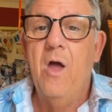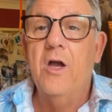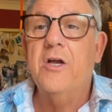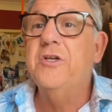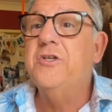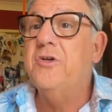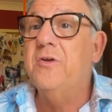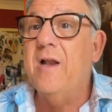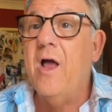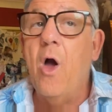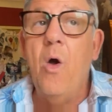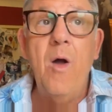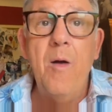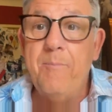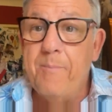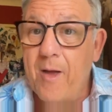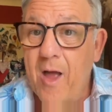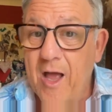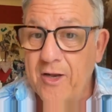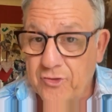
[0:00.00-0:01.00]
Because
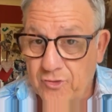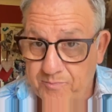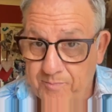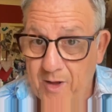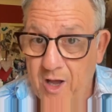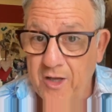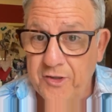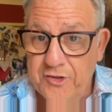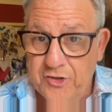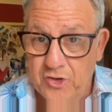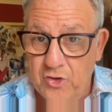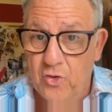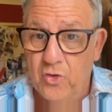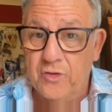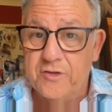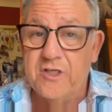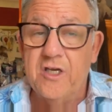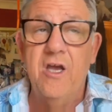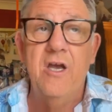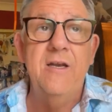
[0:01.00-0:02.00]
I passed
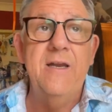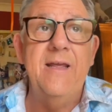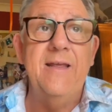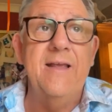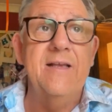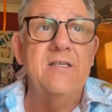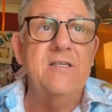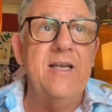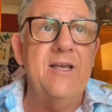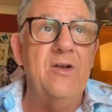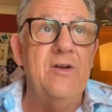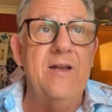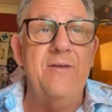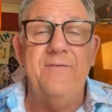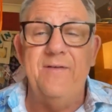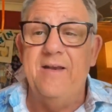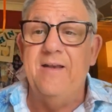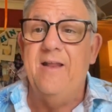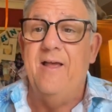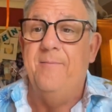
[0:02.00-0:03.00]
your turning yesterday. You
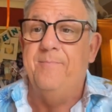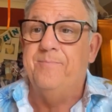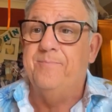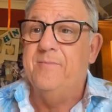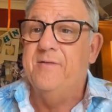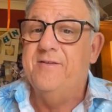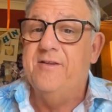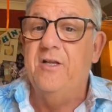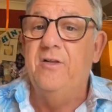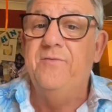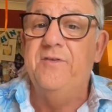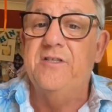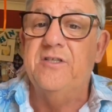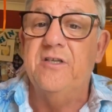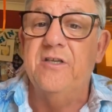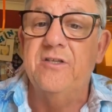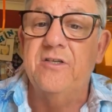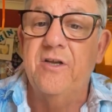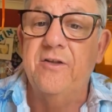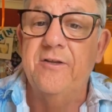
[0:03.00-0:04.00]
live in
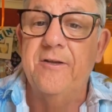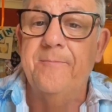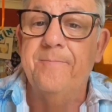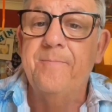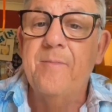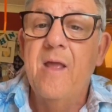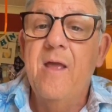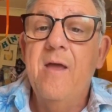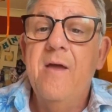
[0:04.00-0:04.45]
Silverstone, don't you?